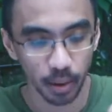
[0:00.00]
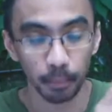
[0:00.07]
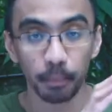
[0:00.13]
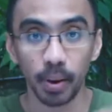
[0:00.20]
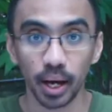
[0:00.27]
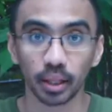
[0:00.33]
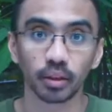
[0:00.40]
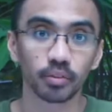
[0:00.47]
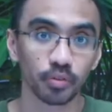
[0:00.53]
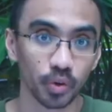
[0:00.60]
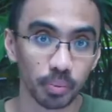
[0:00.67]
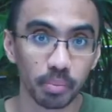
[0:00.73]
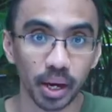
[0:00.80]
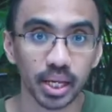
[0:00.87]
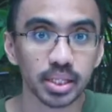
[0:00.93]
But for
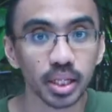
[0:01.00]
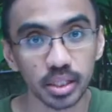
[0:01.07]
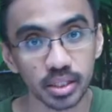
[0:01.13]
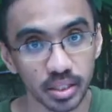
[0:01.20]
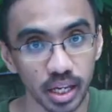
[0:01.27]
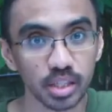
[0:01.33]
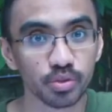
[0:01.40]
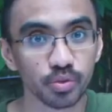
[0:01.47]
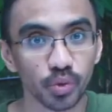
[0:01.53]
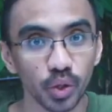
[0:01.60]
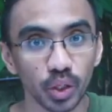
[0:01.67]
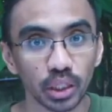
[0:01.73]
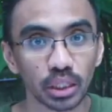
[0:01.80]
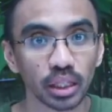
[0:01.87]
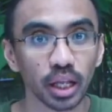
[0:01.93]
my
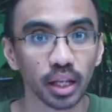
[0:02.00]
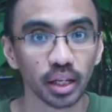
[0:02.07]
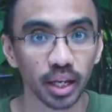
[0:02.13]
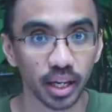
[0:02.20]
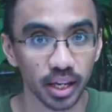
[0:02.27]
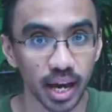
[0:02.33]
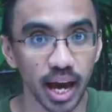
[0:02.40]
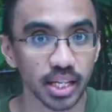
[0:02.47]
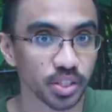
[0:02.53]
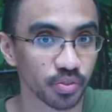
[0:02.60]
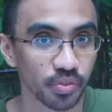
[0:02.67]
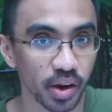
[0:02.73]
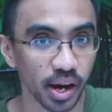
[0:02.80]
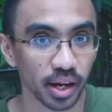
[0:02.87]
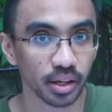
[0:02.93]
successful like
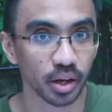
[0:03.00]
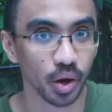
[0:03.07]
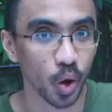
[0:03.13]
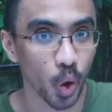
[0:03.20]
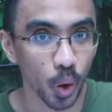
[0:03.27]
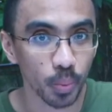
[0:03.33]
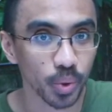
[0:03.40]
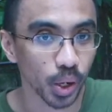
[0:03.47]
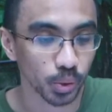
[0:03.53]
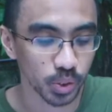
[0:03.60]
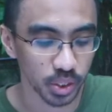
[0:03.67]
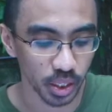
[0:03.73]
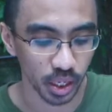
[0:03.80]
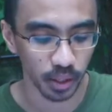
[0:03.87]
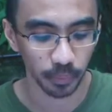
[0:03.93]
gas-fired home
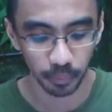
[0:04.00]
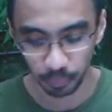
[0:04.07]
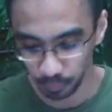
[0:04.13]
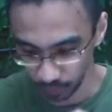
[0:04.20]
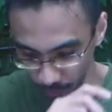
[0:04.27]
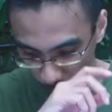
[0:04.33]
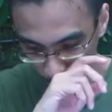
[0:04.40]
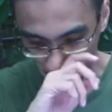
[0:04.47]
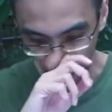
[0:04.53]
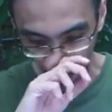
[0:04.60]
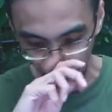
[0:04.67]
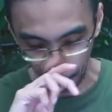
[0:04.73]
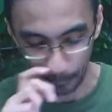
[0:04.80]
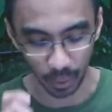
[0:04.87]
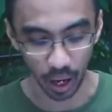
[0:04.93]
roasting,
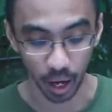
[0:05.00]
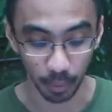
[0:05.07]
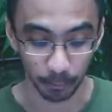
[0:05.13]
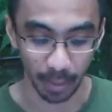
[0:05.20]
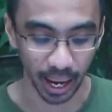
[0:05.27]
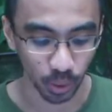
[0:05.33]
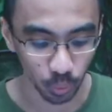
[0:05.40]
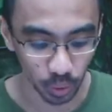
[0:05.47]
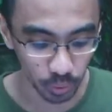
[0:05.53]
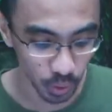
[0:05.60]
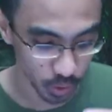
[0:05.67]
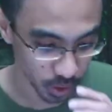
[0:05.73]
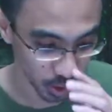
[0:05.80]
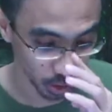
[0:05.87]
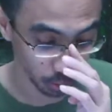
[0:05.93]
manual
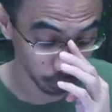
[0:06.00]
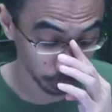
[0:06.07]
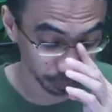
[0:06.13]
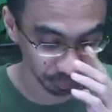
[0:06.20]
roasting,